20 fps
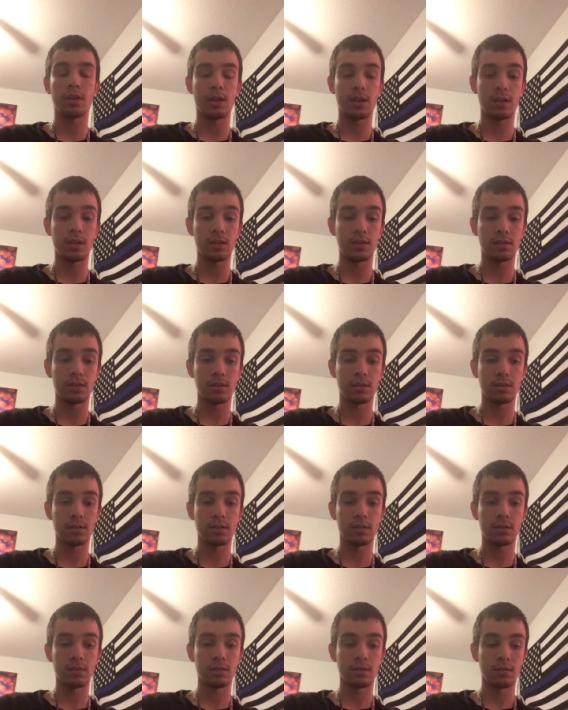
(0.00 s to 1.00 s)
kids,
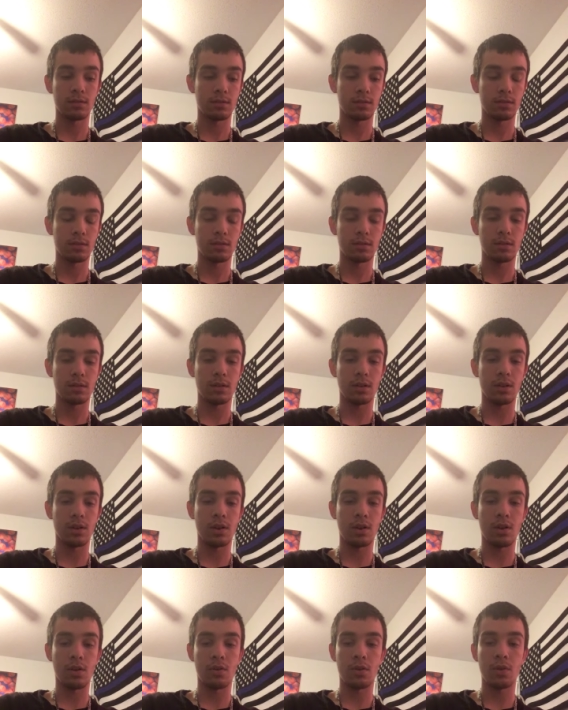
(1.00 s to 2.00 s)
you know,